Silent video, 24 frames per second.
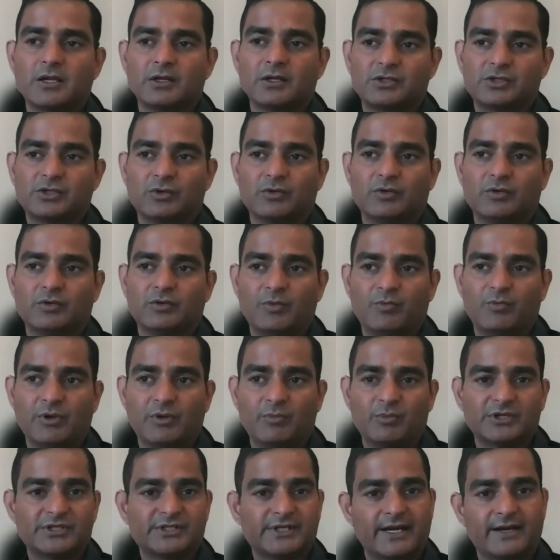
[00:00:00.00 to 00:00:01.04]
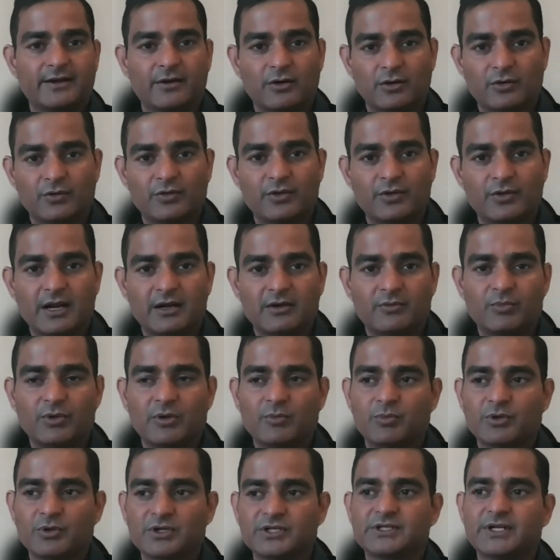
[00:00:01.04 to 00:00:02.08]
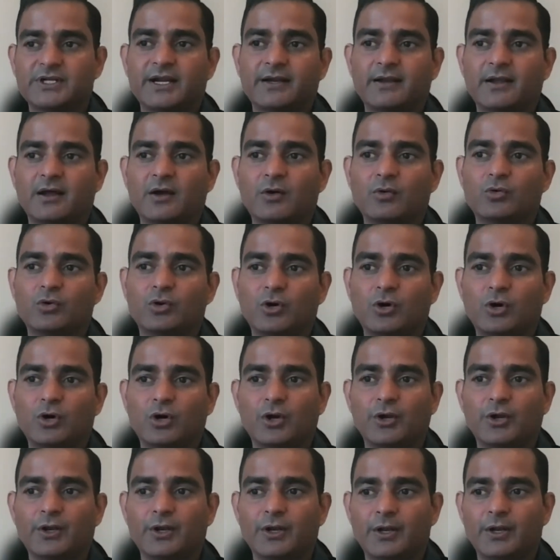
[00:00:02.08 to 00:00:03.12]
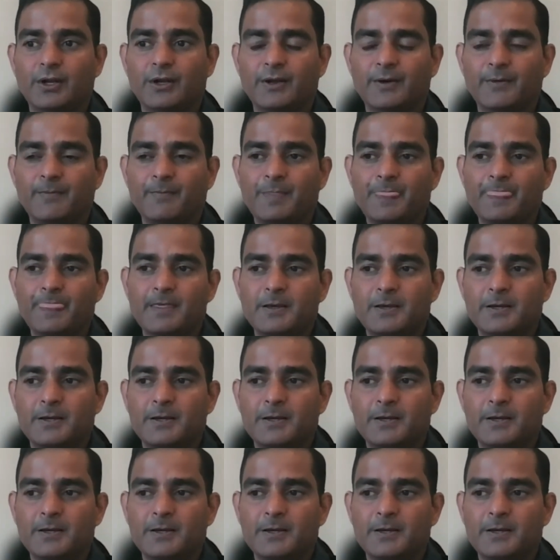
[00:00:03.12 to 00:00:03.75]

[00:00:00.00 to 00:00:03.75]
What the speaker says: So people stand out on that. People stand out on,